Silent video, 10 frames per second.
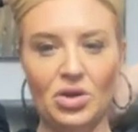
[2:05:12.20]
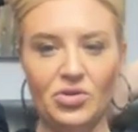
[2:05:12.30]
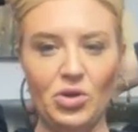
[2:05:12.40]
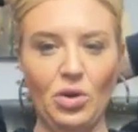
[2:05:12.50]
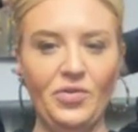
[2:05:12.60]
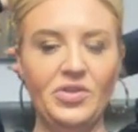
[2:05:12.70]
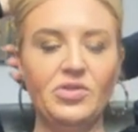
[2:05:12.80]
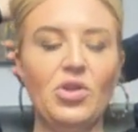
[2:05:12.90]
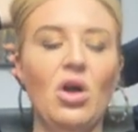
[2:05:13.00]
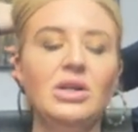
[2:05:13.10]
So if
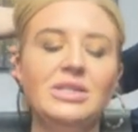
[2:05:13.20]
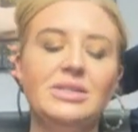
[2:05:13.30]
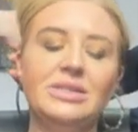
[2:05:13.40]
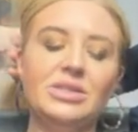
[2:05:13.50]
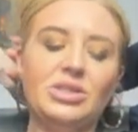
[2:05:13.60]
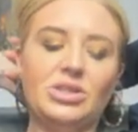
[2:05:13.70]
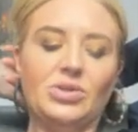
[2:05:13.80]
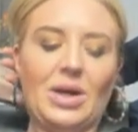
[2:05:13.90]
it's long distance, you